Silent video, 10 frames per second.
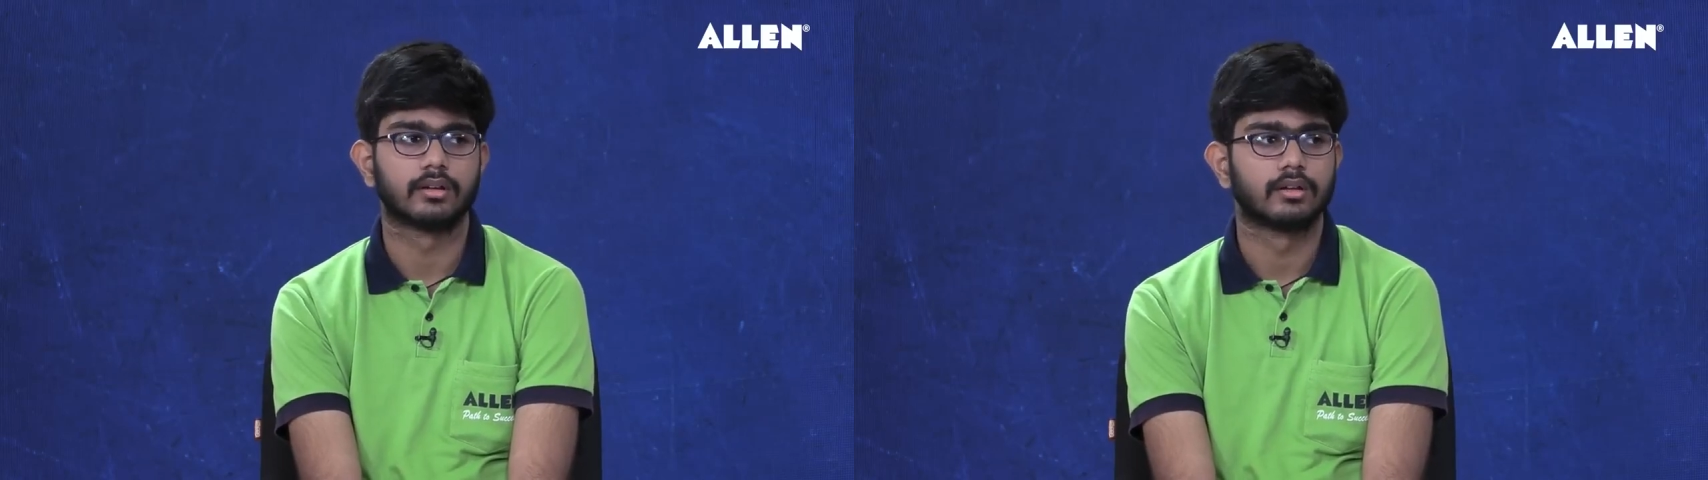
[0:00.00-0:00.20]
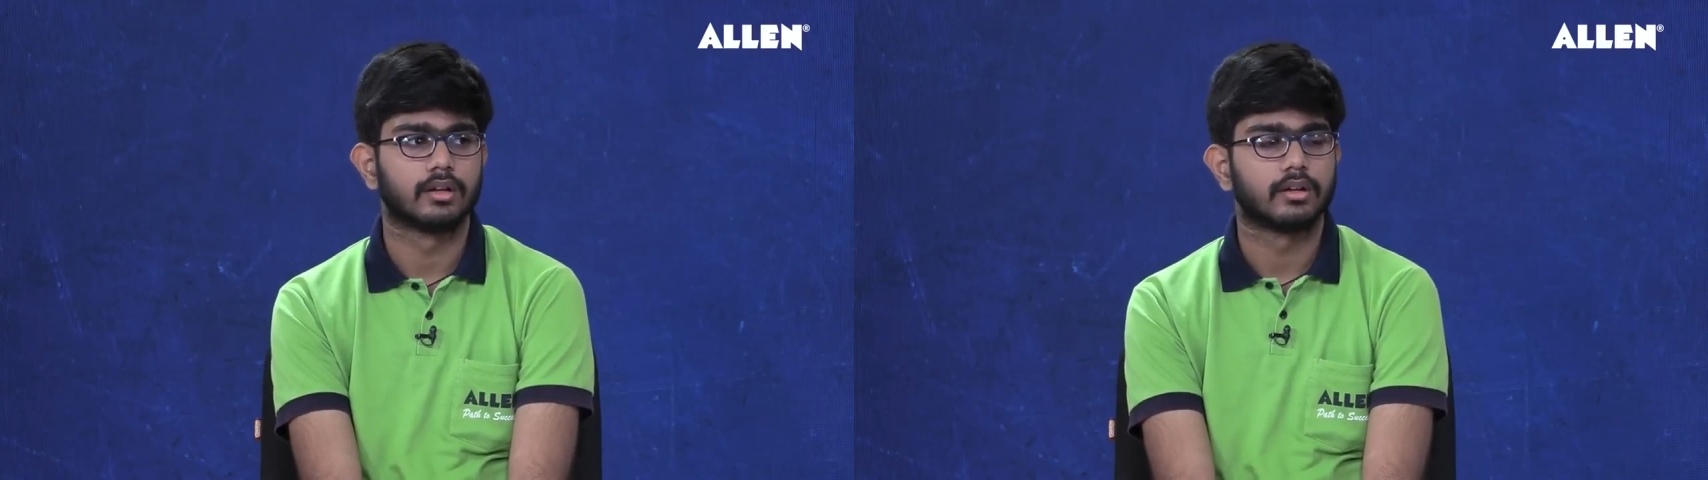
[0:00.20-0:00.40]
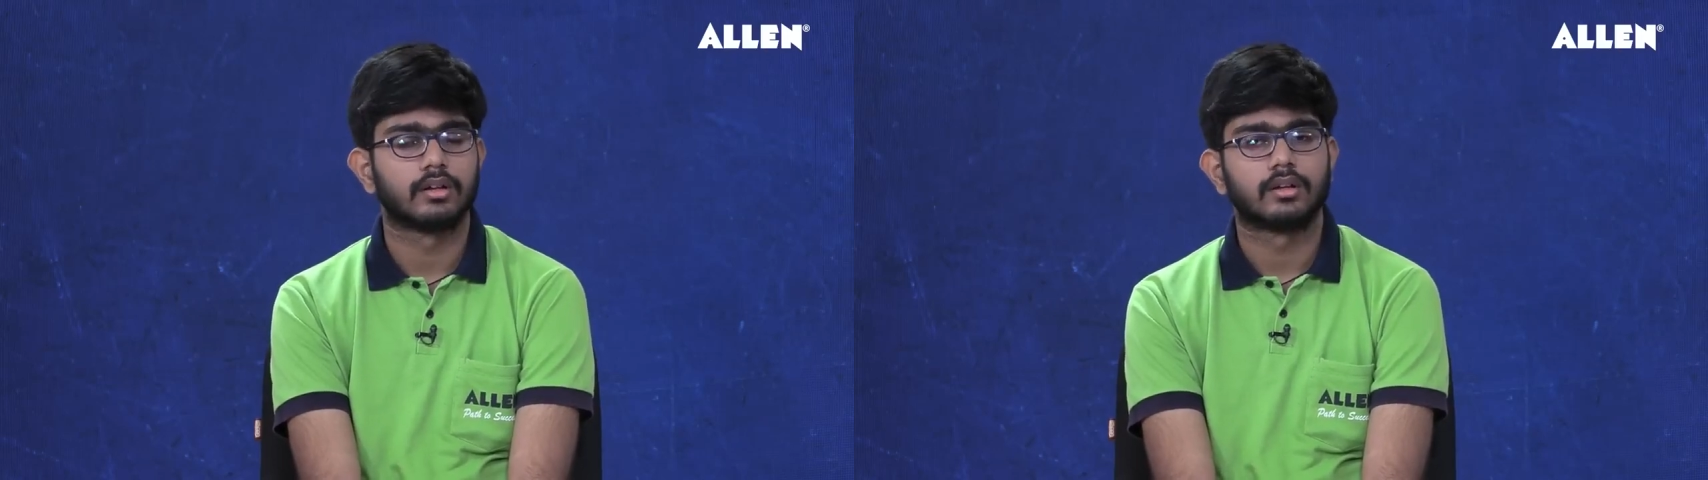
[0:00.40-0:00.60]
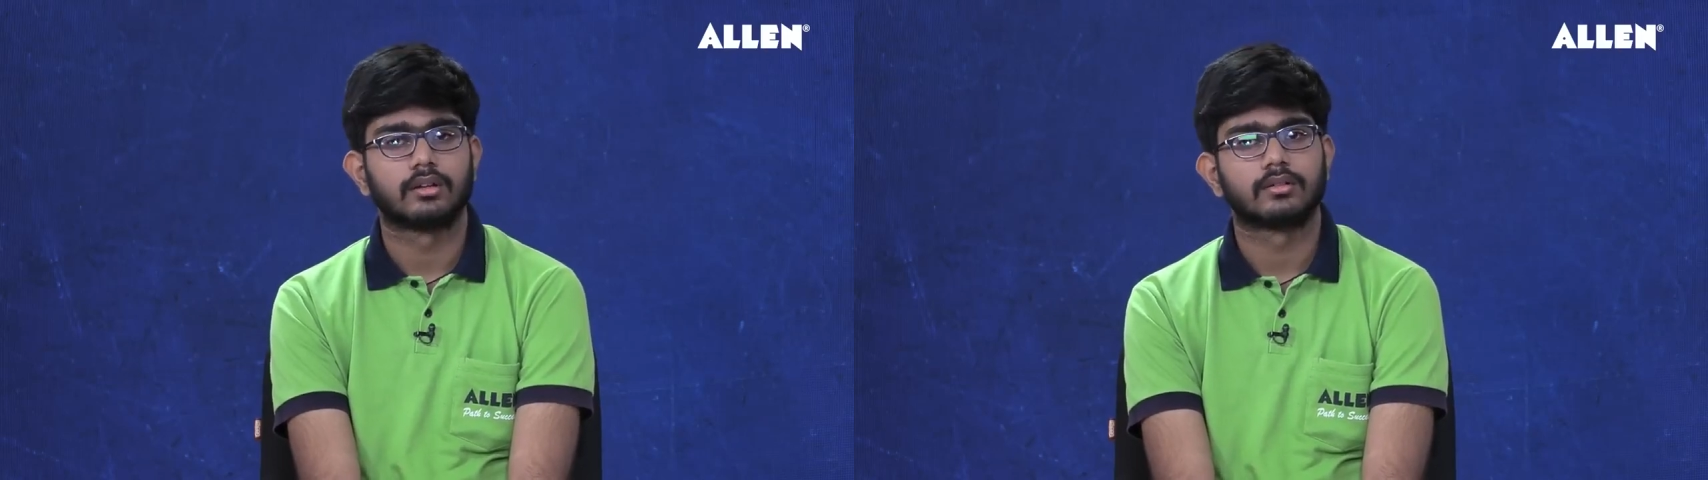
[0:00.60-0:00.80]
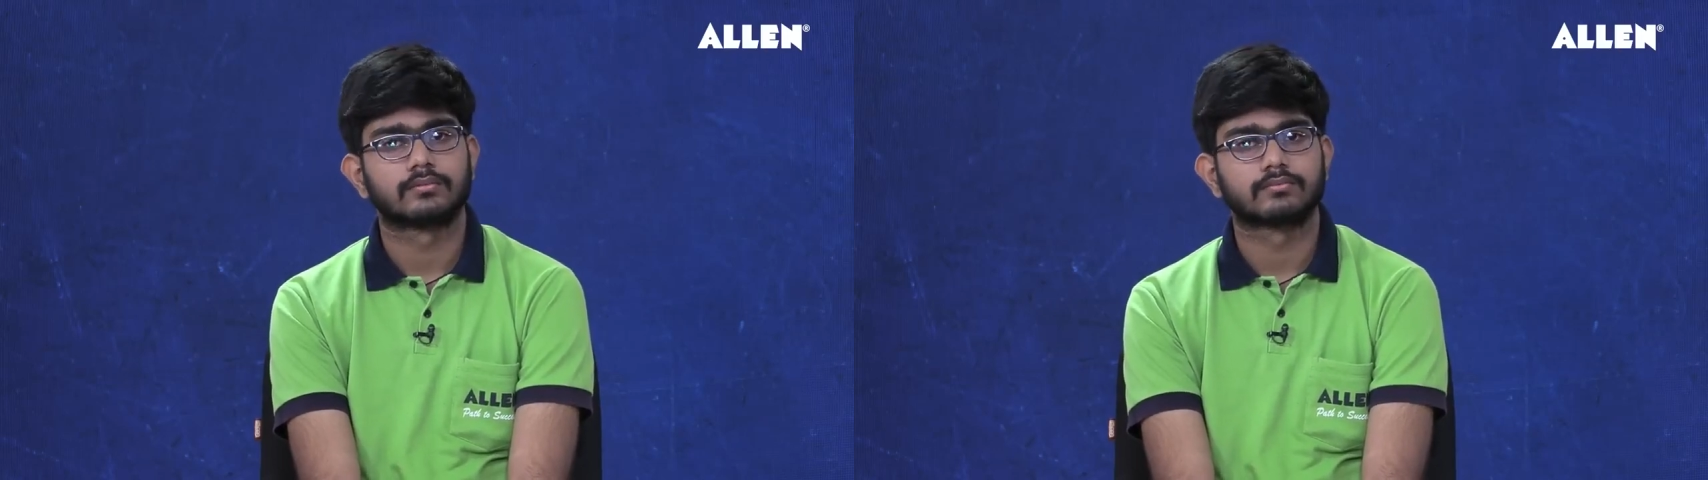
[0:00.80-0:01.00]
Okay, so
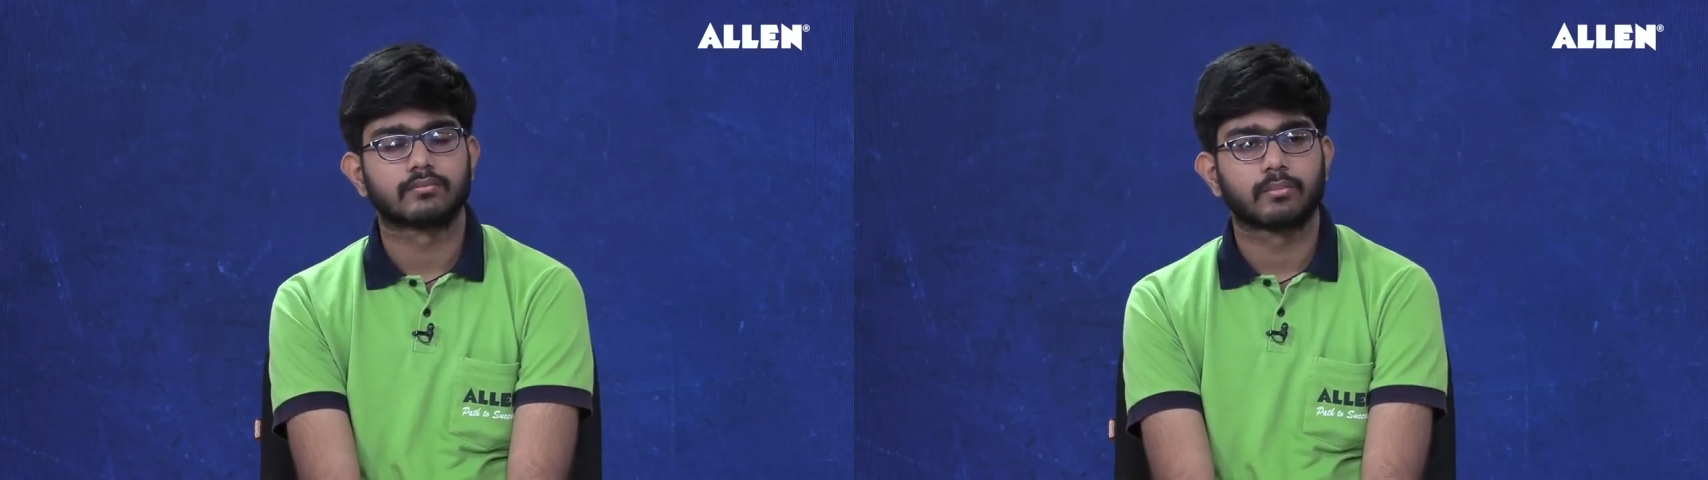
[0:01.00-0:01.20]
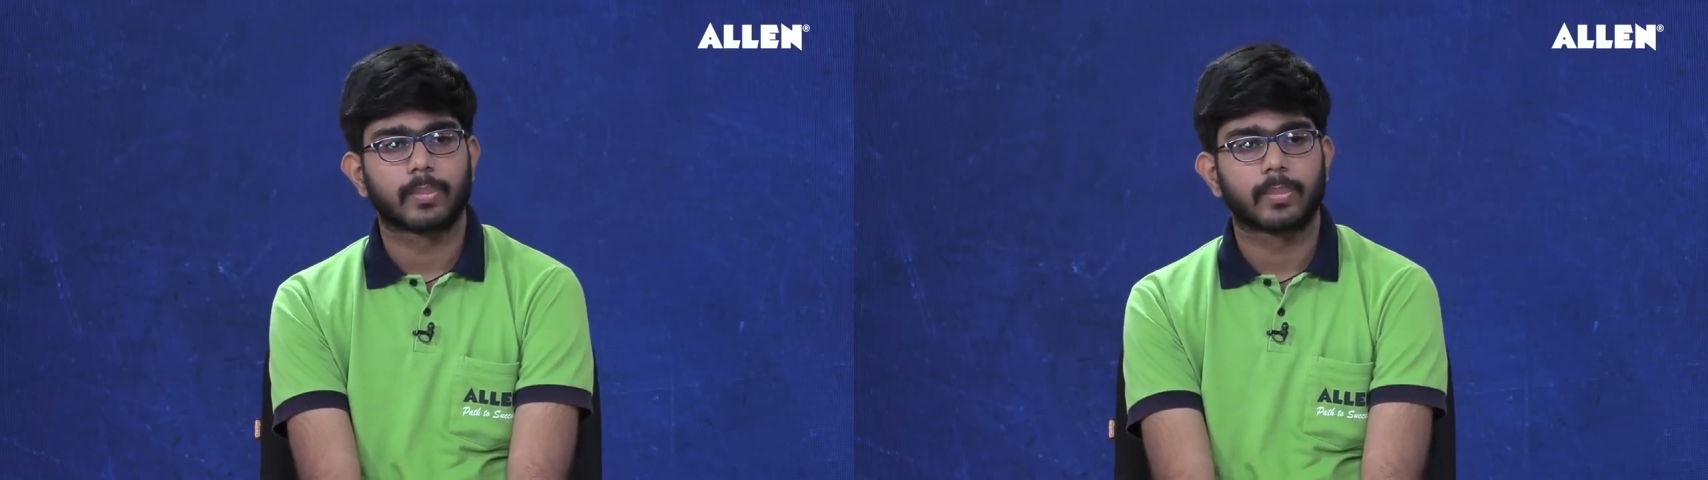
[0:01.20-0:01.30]
you used to